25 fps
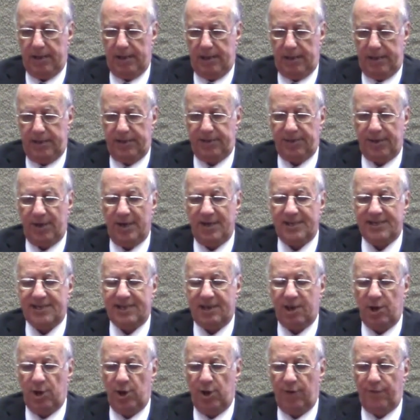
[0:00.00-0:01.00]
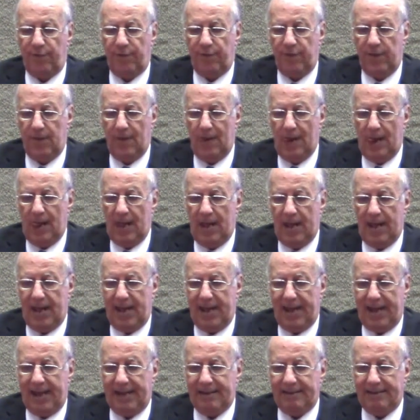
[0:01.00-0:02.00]
heat release curve,
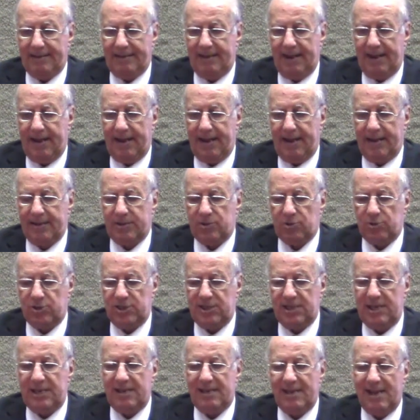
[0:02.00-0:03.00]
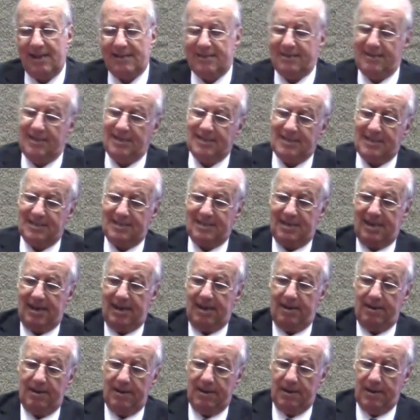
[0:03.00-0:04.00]
and to see that this
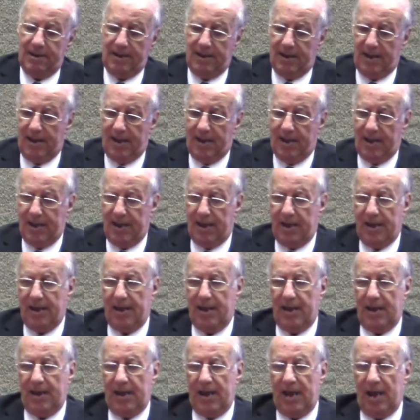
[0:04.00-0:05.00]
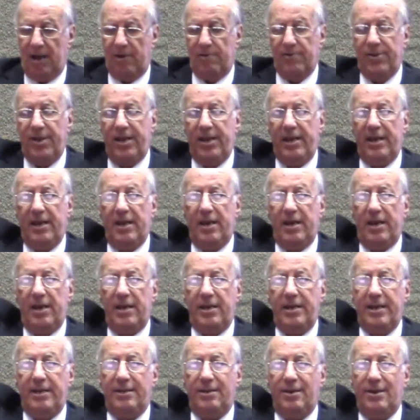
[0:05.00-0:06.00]
is how the
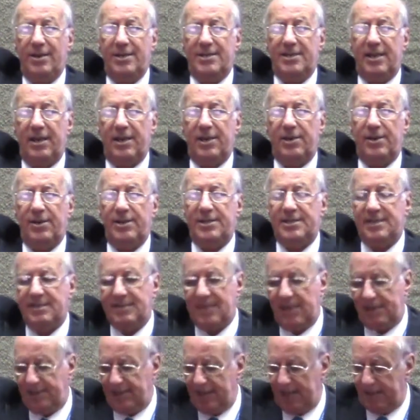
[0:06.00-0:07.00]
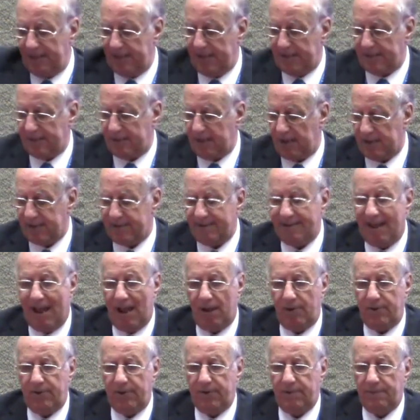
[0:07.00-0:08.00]
heat release increases and then it cuts
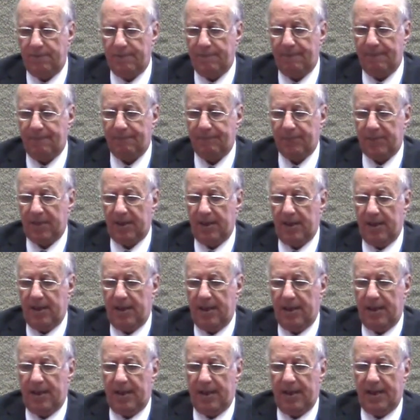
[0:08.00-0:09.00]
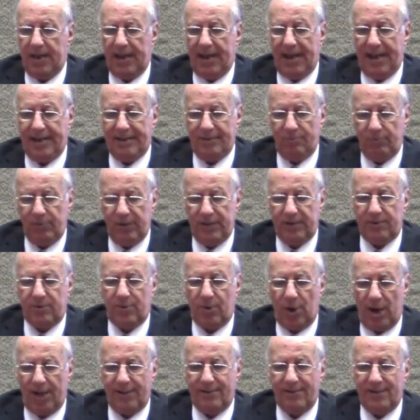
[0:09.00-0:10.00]
down. And we
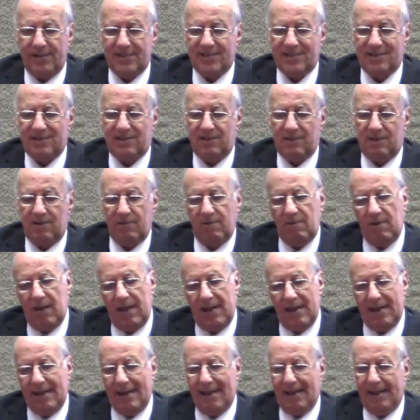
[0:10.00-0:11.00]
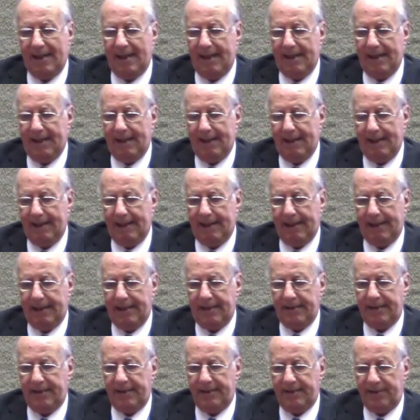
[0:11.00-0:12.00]
tried this
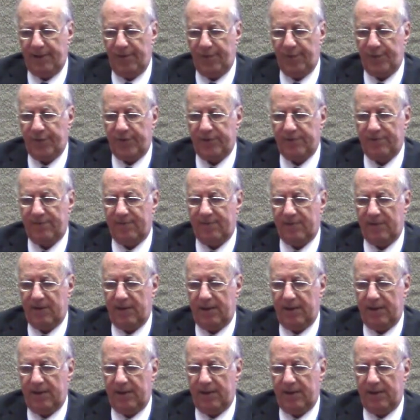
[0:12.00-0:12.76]
in different